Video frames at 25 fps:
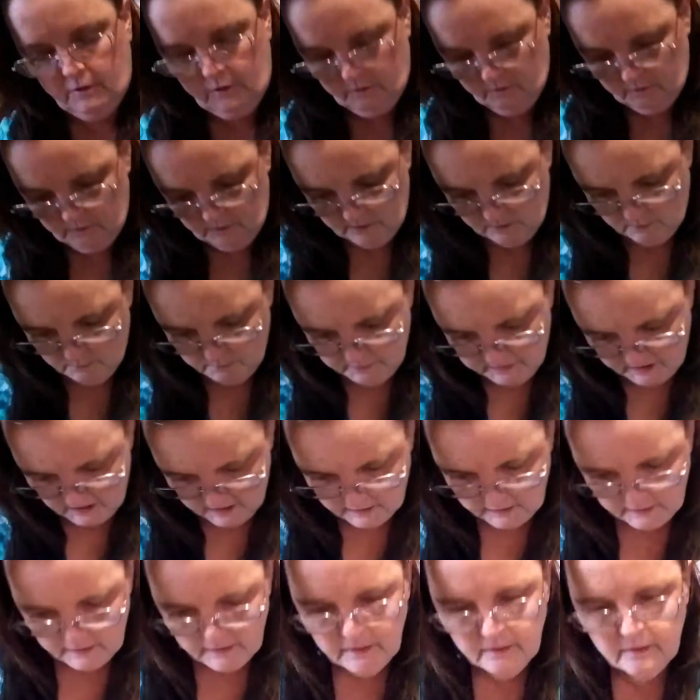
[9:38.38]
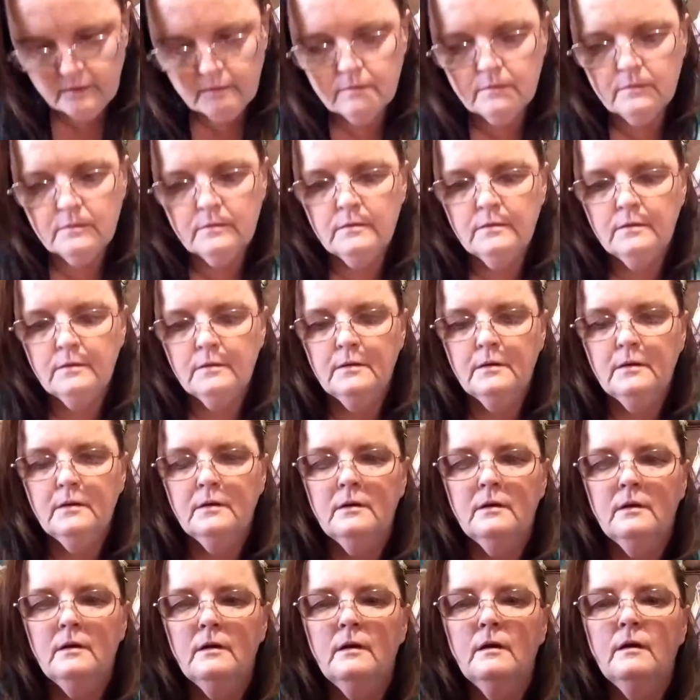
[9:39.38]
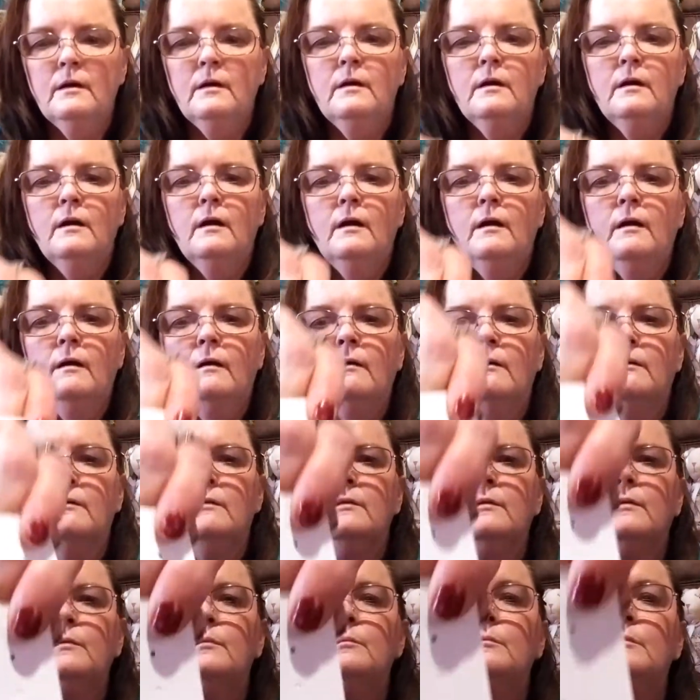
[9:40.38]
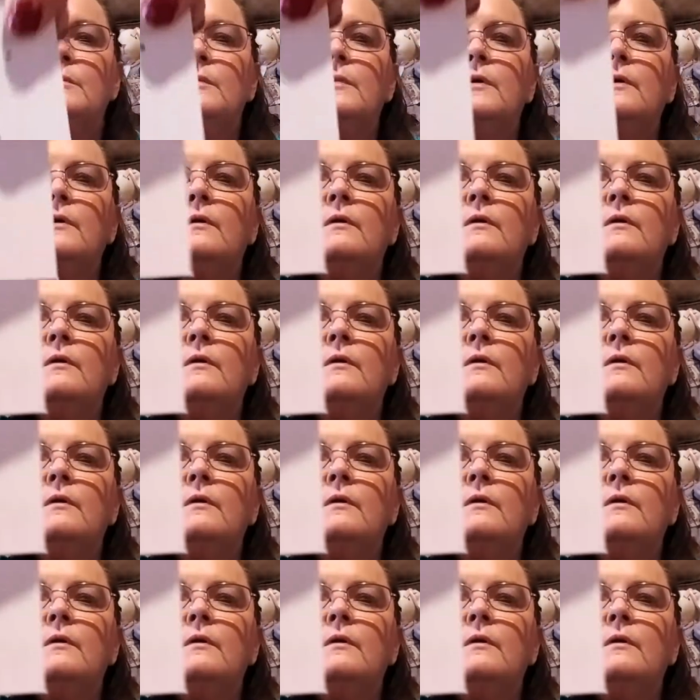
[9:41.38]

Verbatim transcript: Cute little bunny on them.